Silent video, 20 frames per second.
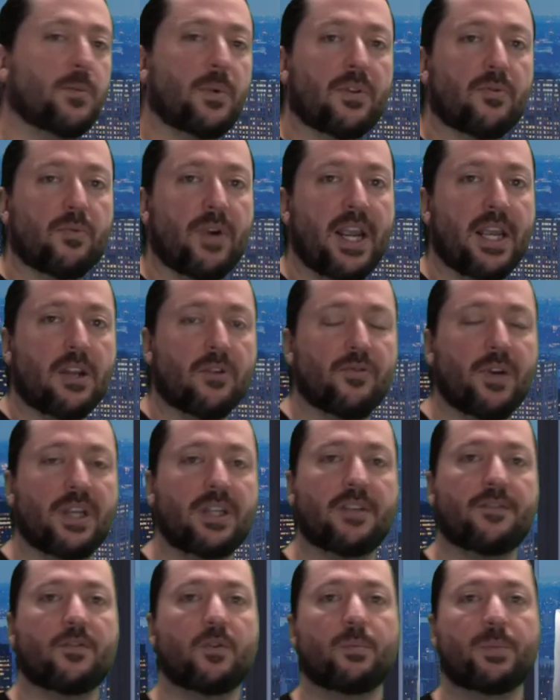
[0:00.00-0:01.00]
With Rank and
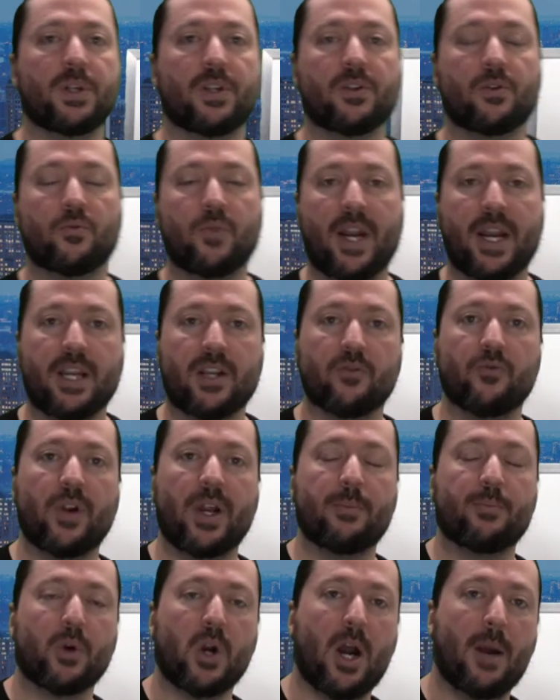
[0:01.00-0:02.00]
Rent, if you build a Rank and
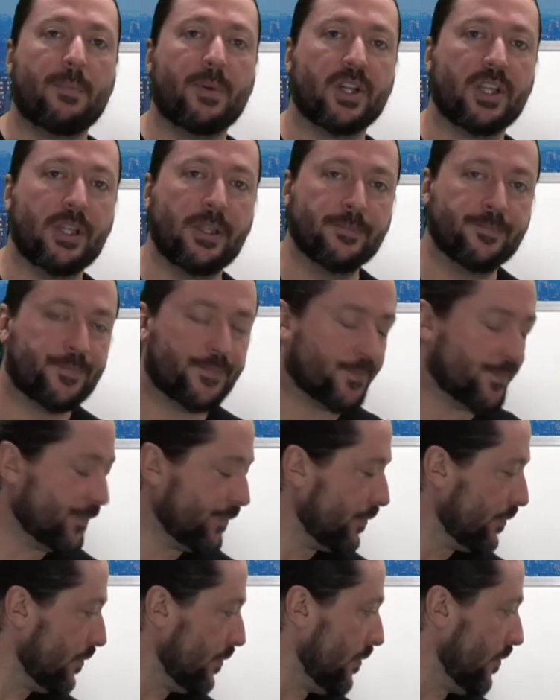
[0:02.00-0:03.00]
Rent property
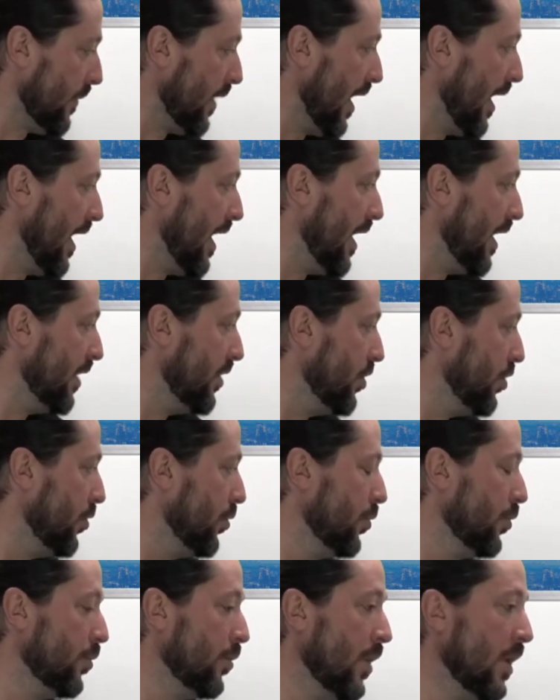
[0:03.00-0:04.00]
and
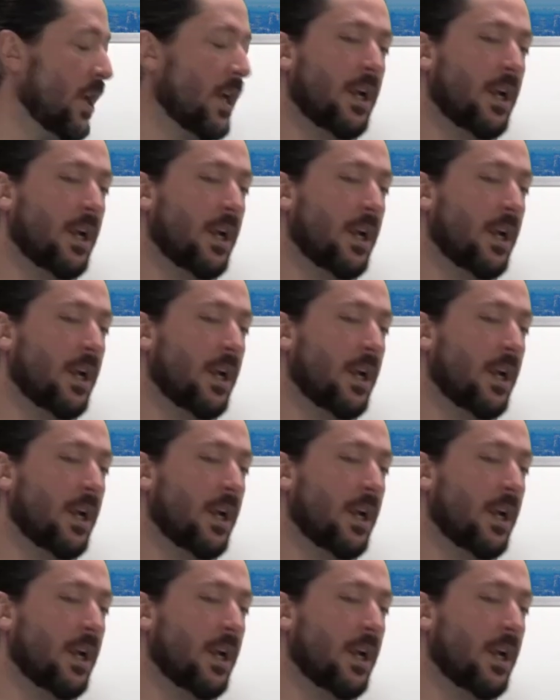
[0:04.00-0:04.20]
you